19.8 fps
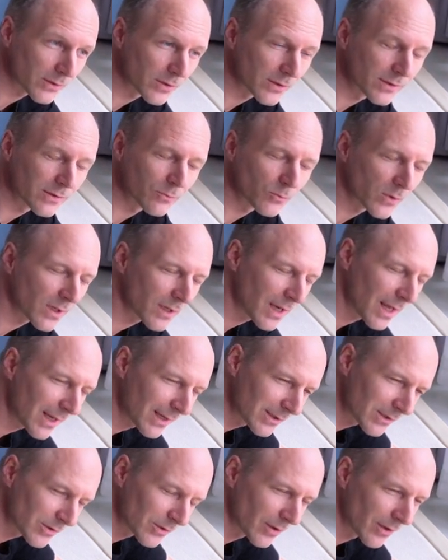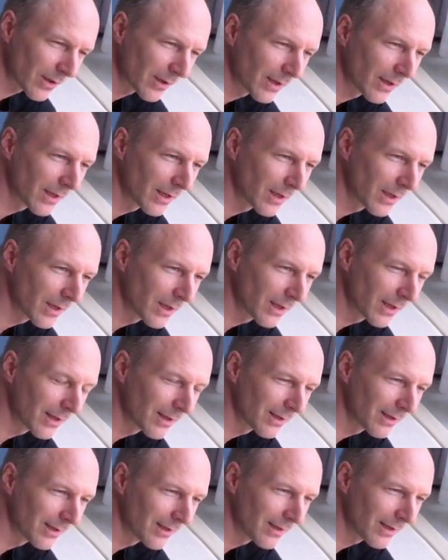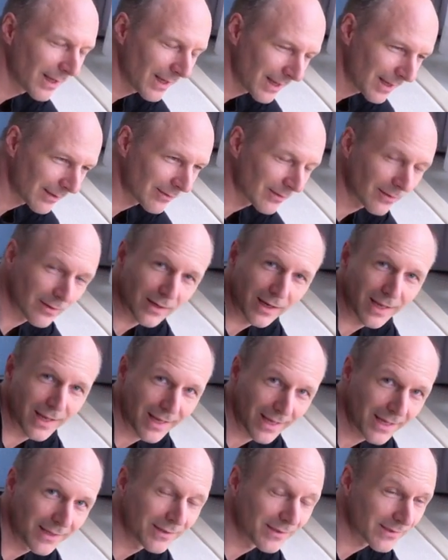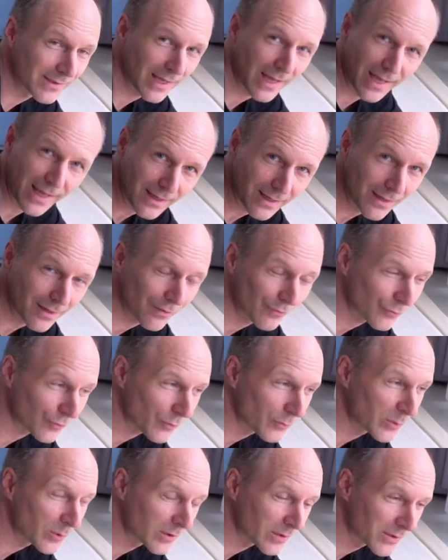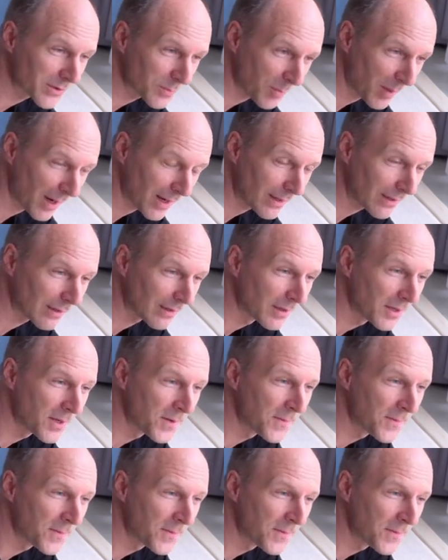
Just relax your head. Your head is hanging from your spine.